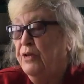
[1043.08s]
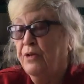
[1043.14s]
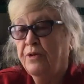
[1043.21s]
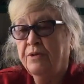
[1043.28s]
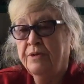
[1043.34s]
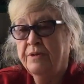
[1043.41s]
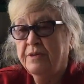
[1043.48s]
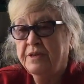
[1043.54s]

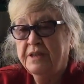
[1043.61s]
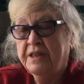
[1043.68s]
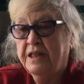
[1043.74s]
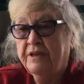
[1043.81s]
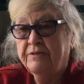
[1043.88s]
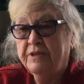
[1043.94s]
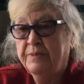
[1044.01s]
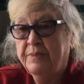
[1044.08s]
No,
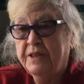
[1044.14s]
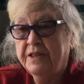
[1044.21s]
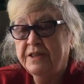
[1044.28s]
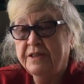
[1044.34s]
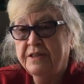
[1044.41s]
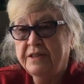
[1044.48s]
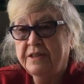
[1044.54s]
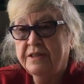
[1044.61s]
never
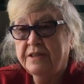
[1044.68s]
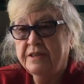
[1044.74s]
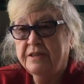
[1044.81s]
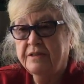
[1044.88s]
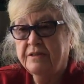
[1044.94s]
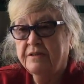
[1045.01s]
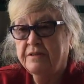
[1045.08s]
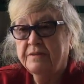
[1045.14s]
imagined this.
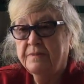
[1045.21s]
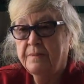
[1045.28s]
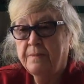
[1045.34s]
No.